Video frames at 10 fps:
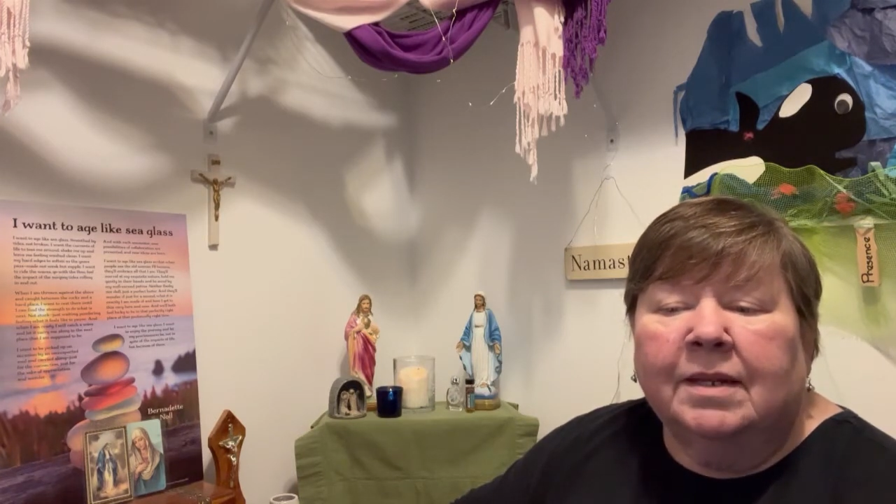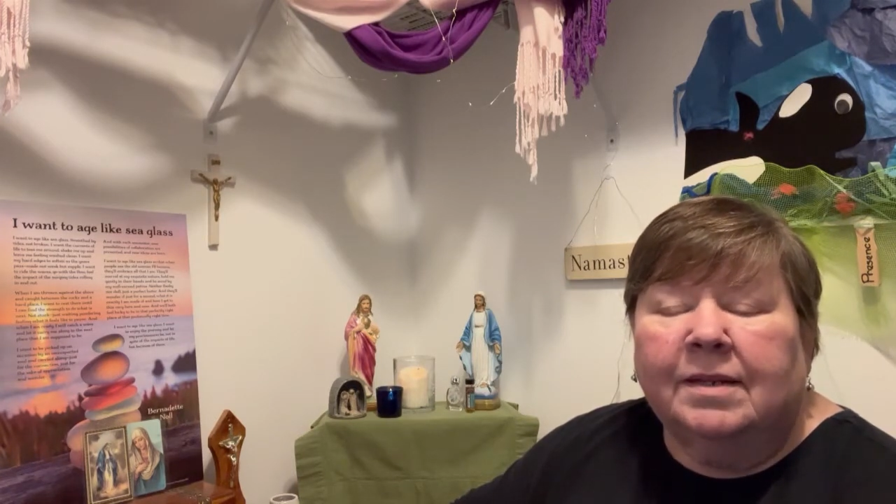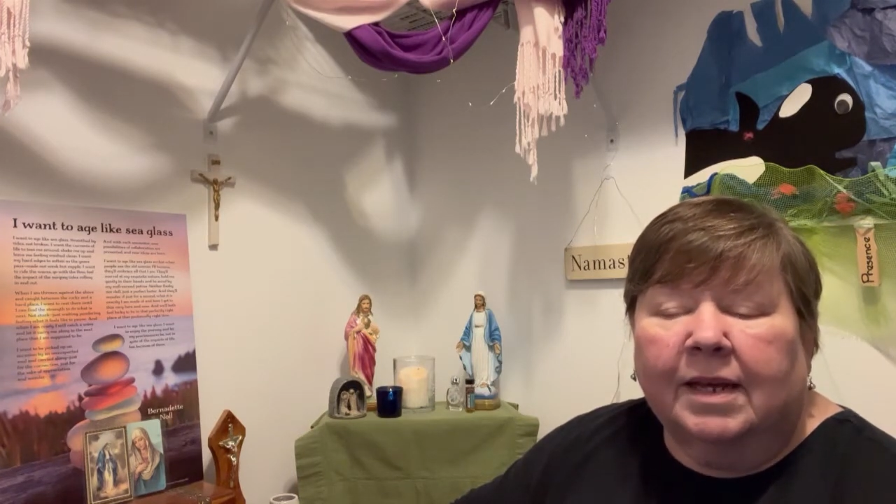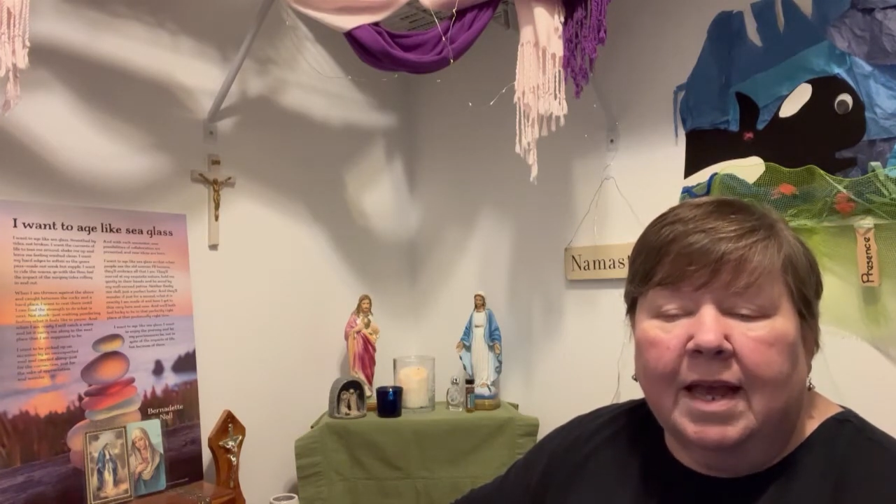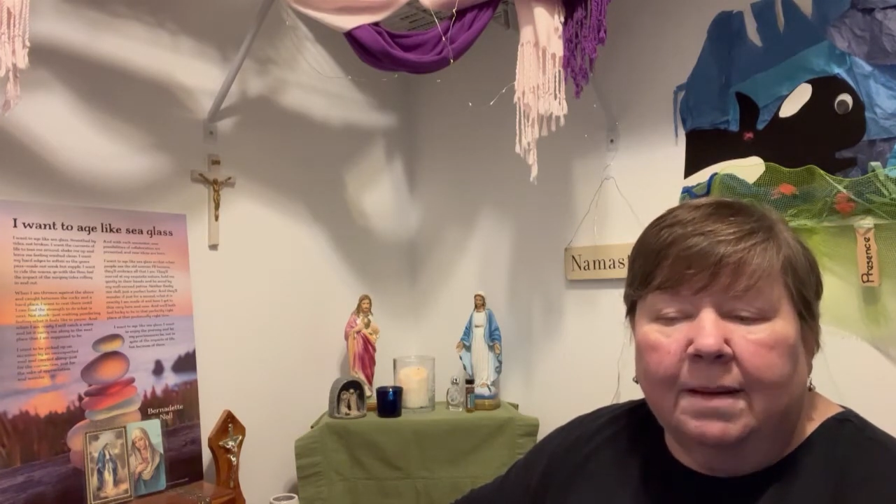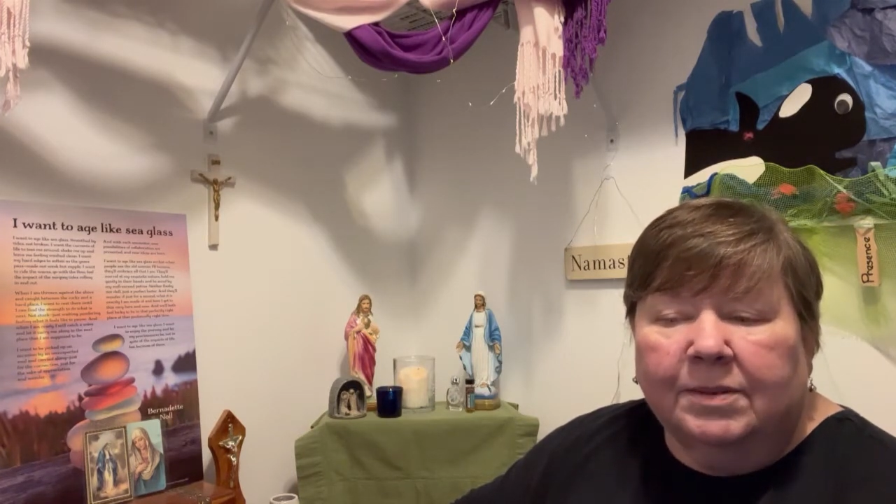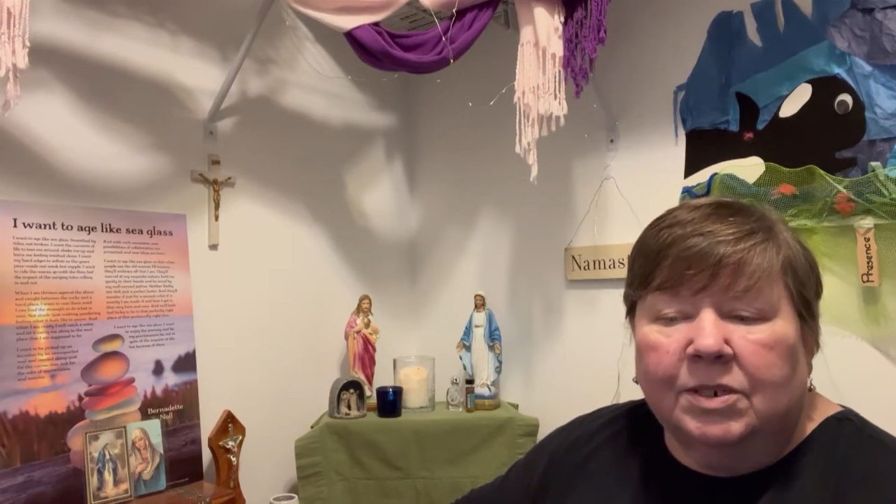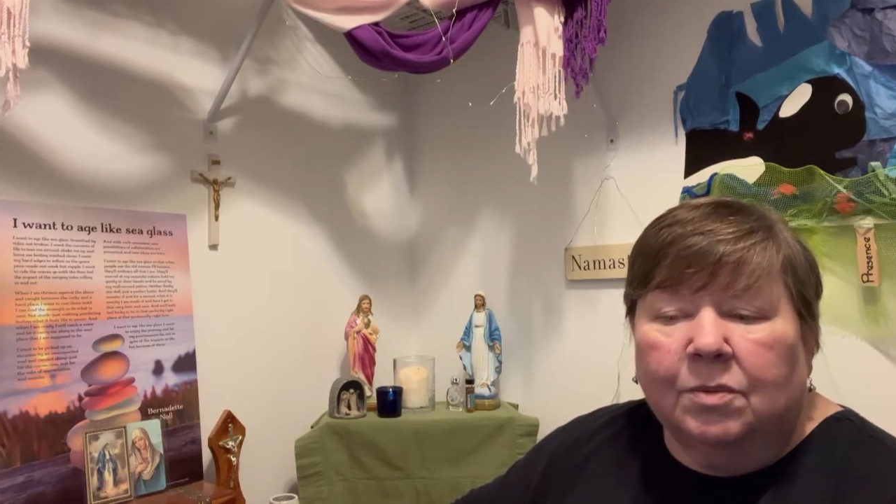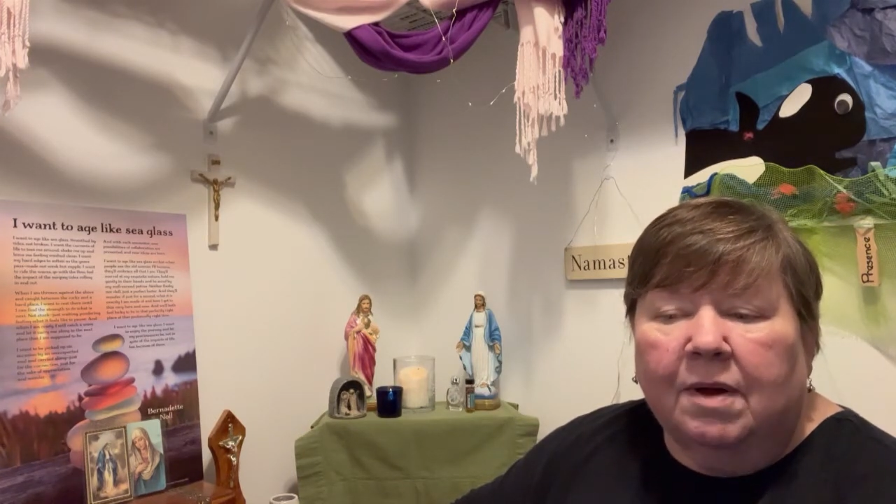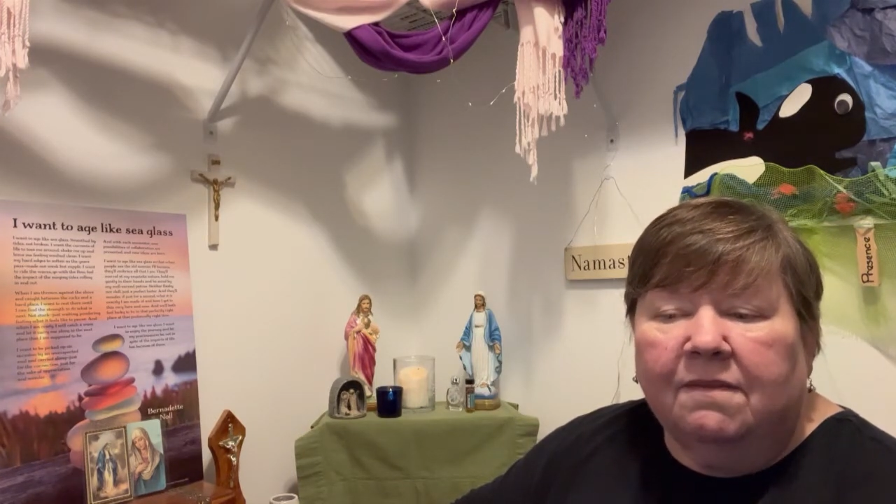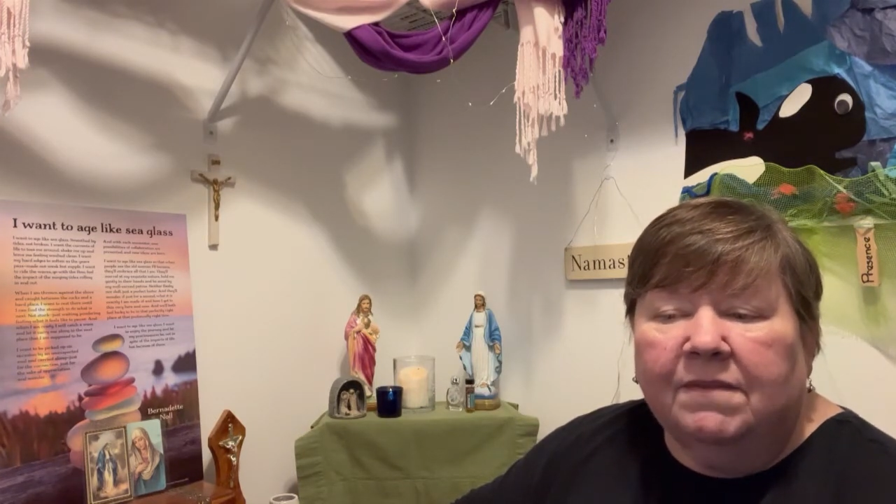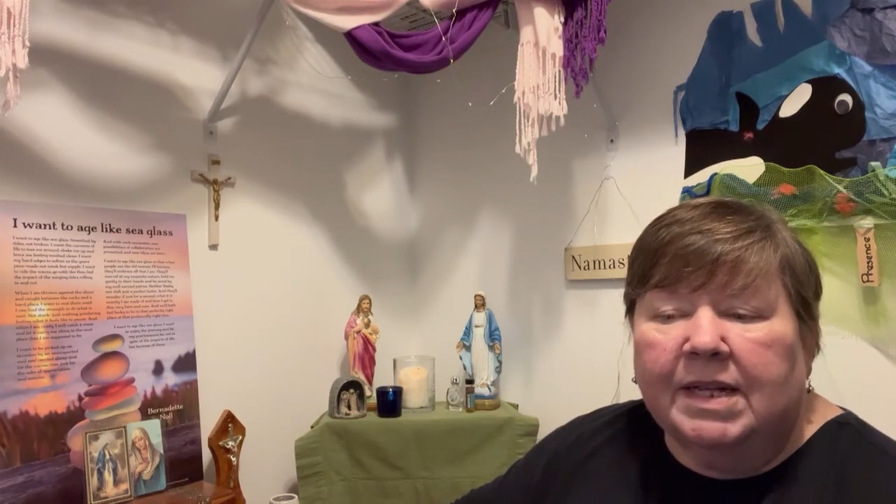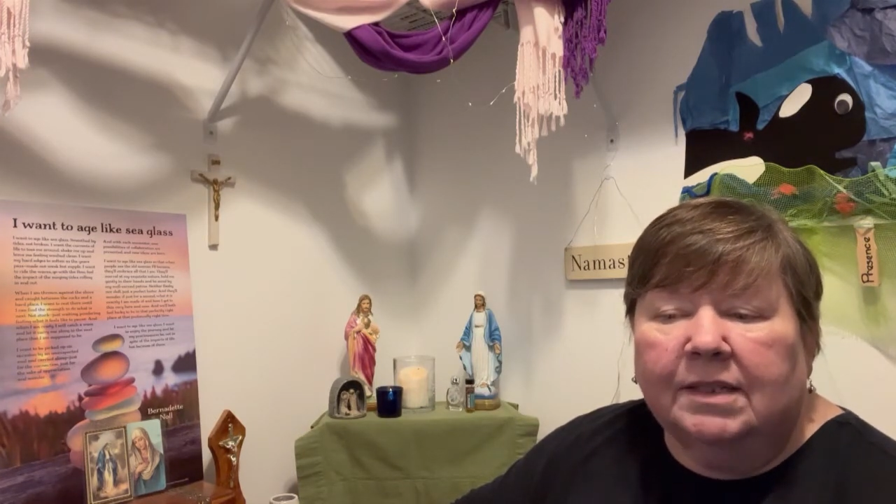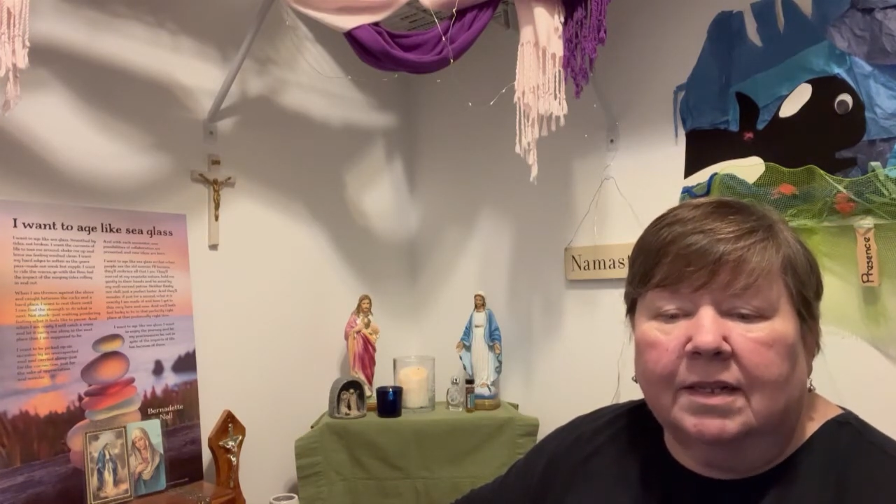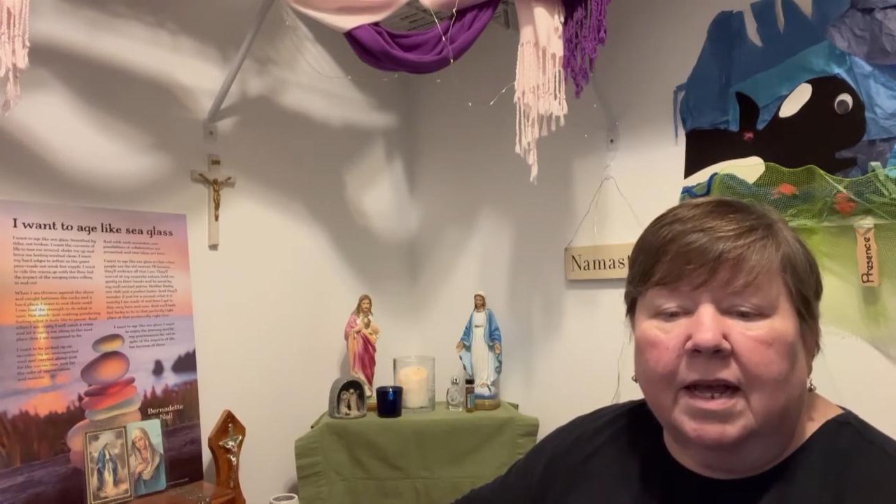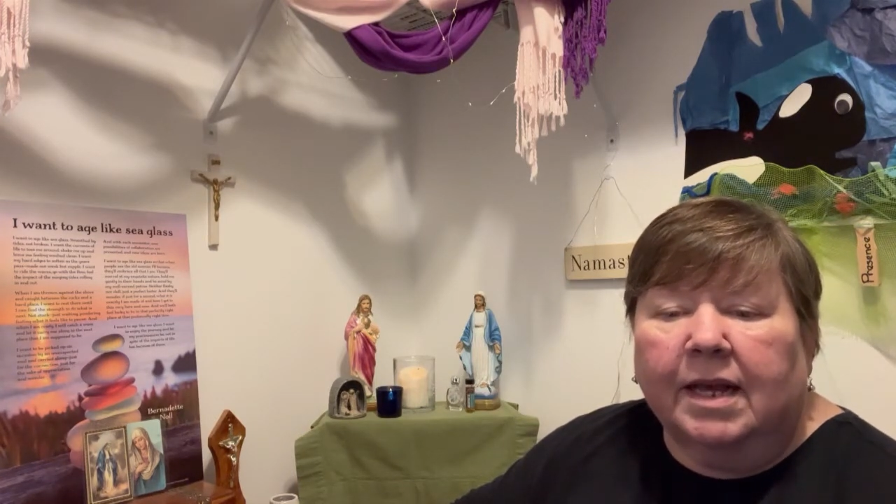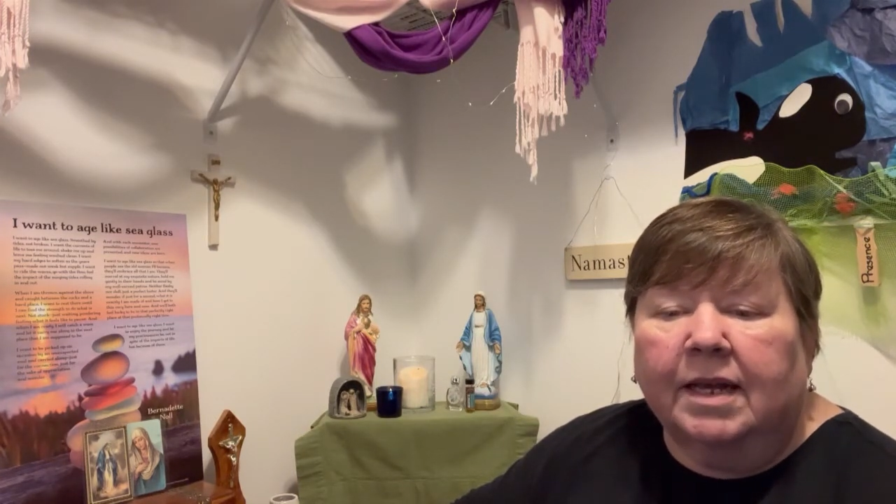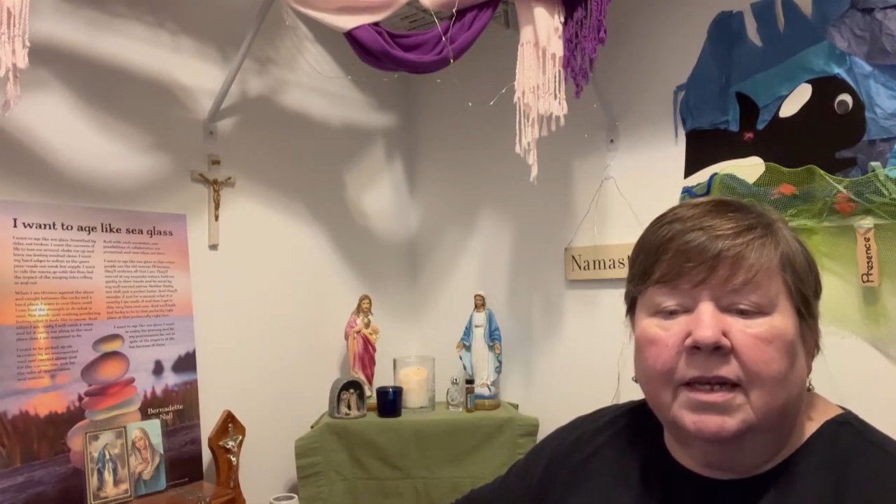to capture what felt like